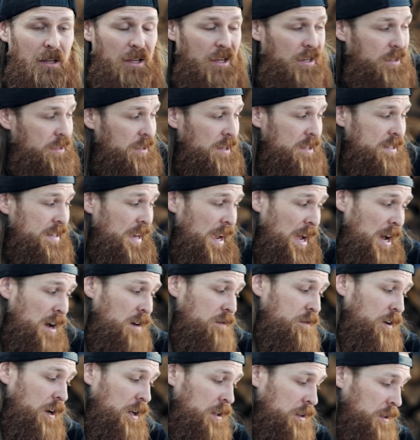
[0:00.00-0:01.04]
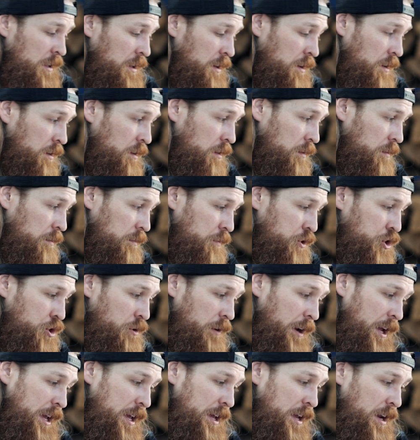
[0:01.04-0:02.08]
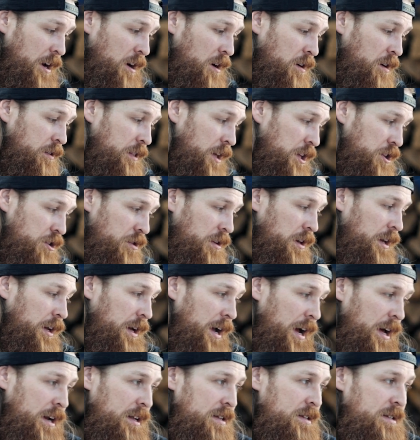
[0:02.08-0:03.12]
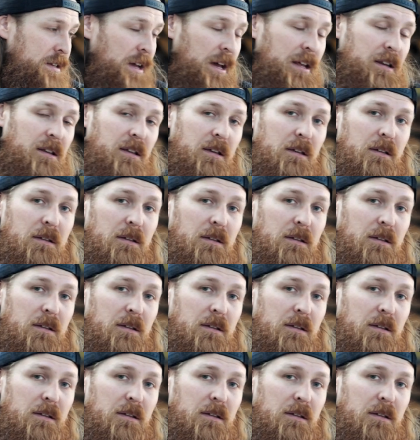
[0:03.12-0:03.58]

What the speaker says: It does have a little tray here that you can kind of set,